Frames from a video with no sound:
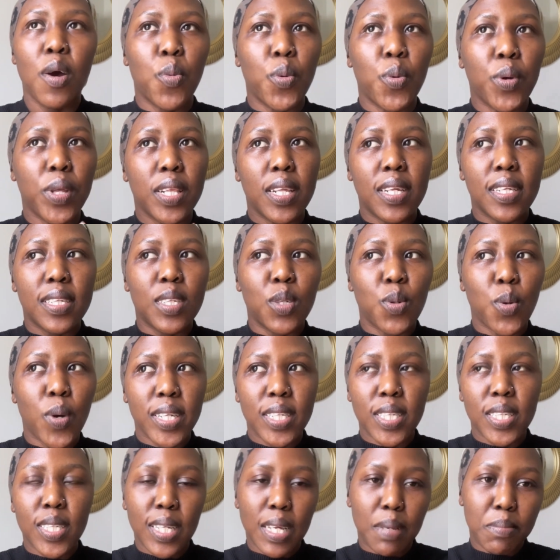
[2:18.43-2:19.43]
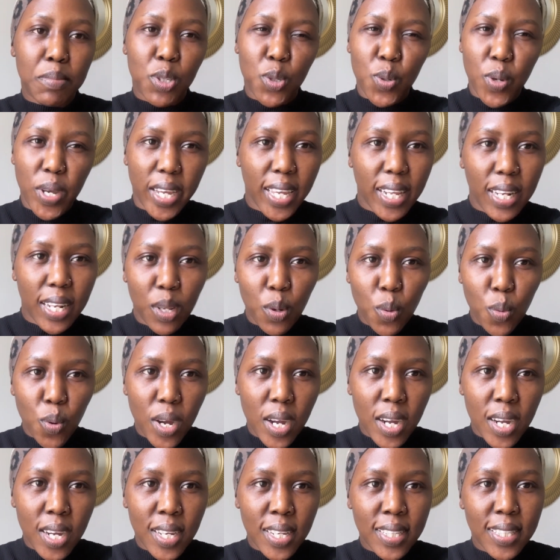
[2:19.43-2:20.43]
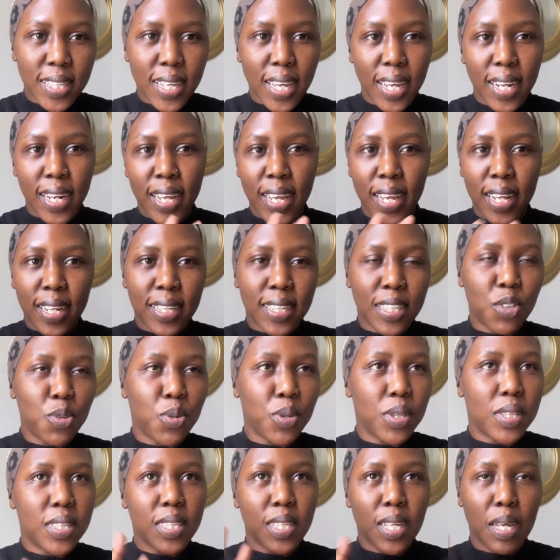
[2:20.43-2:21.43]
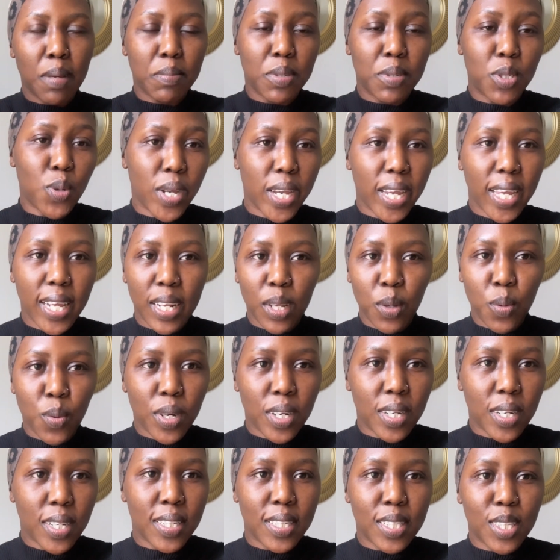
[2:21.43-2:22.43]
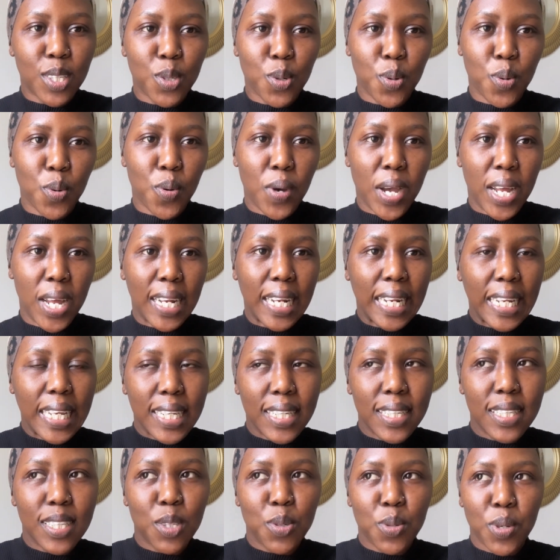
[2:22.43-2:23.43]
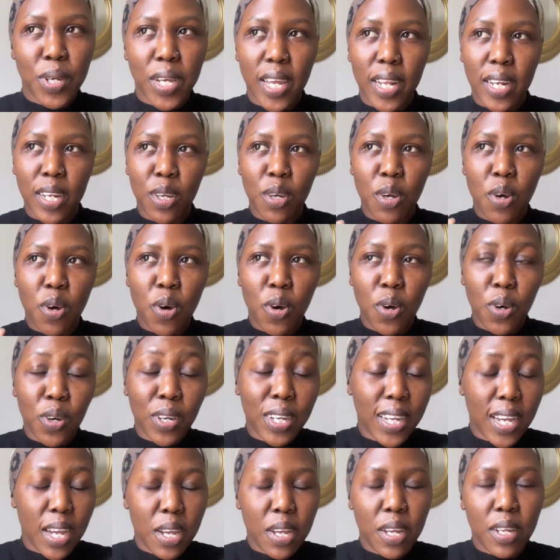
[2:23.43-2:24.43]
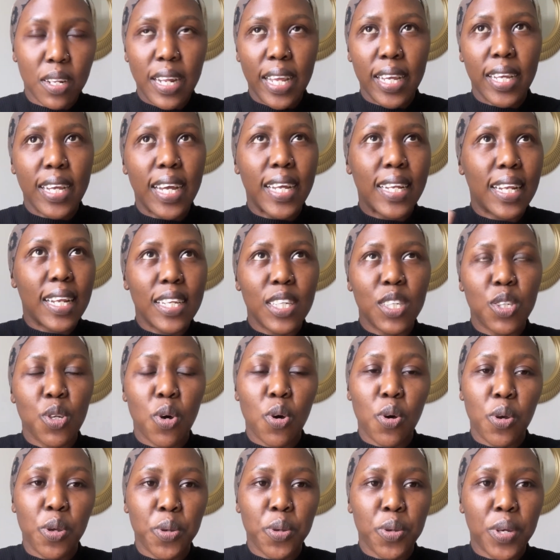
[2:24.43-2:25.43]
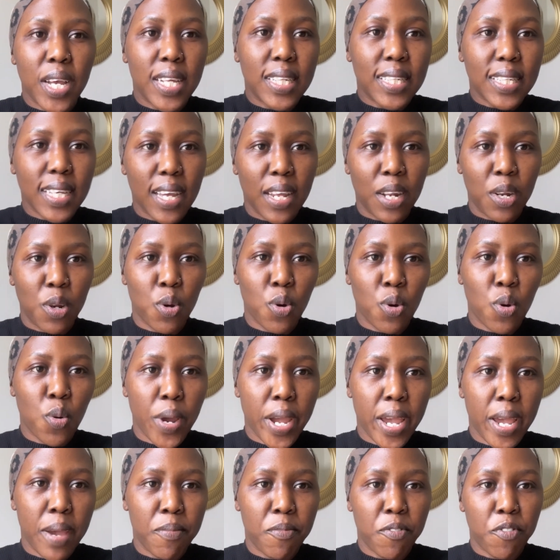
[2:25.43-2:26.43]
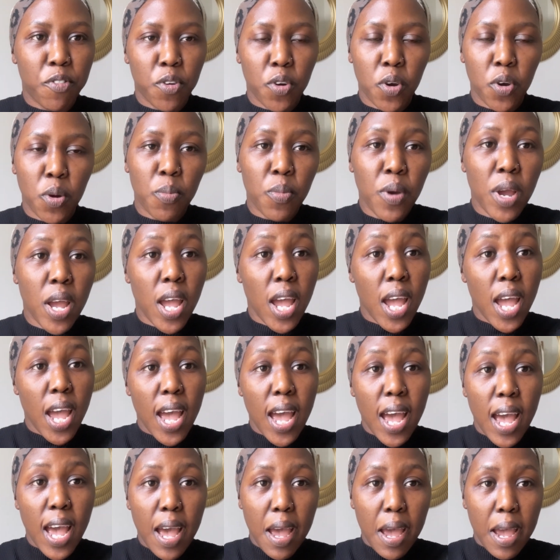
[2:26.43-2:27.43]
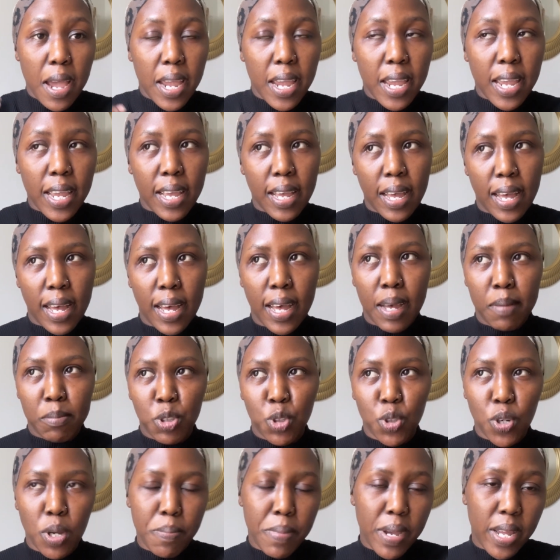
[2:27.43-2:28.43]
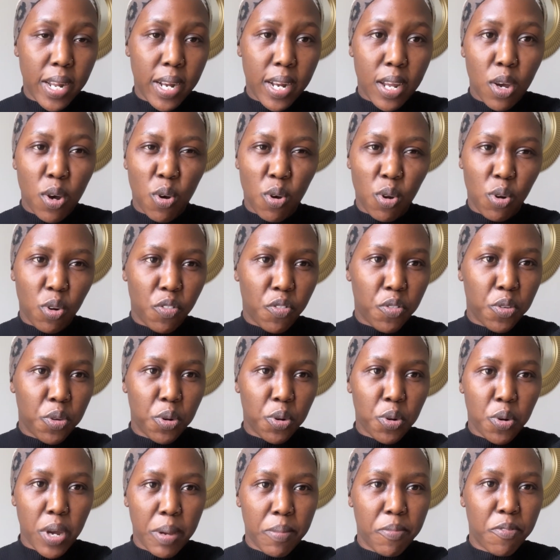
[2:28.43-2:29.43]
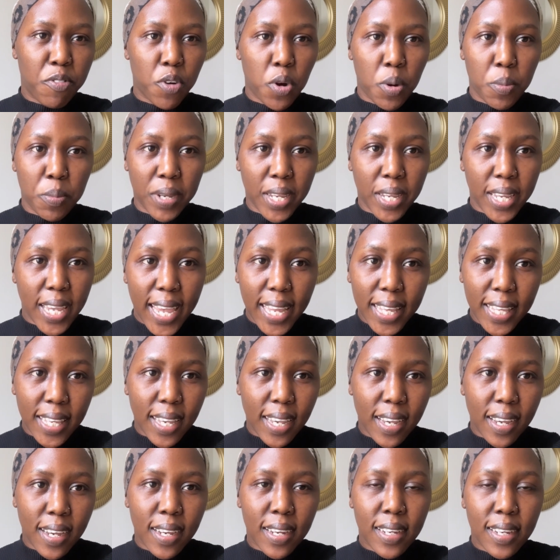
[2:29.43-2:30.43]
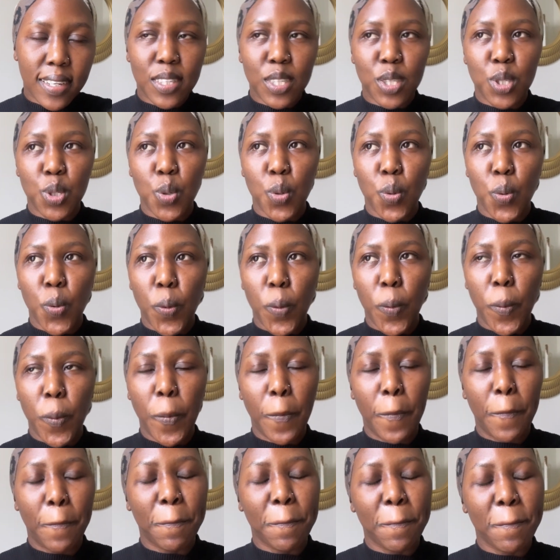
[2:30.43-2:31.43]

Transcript: with the some Swahili words and end it with some Swahili words so at least you can all like at least all you guys can know where I'm from I'm sure by now all of you know I'm from Kenya. So,